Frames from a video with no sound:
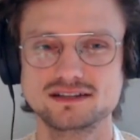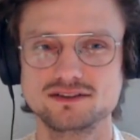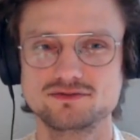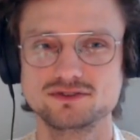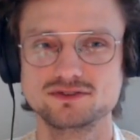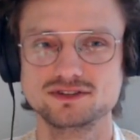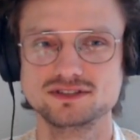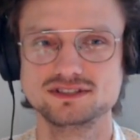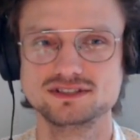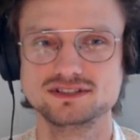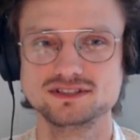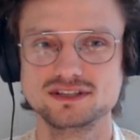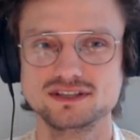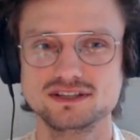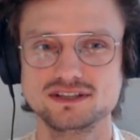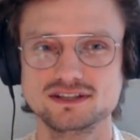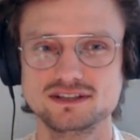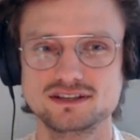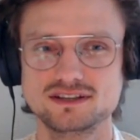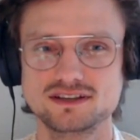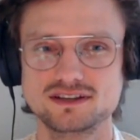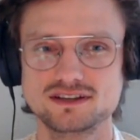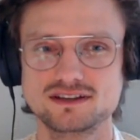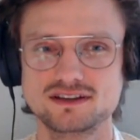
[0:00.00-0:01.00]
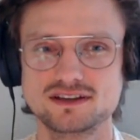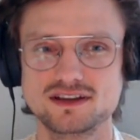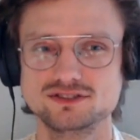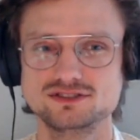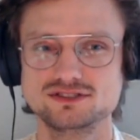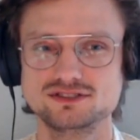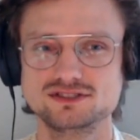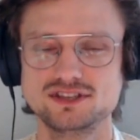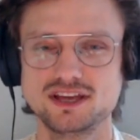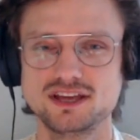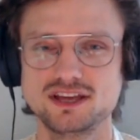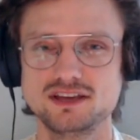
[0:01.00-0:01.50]
if we see those
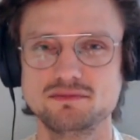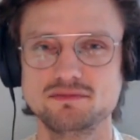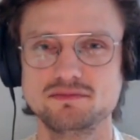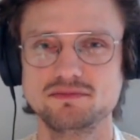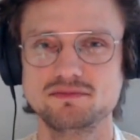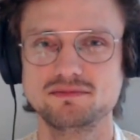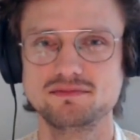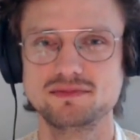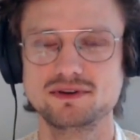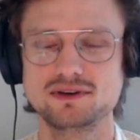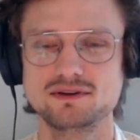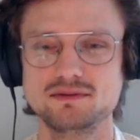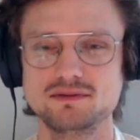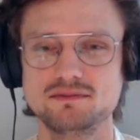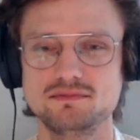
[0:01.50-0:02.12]
same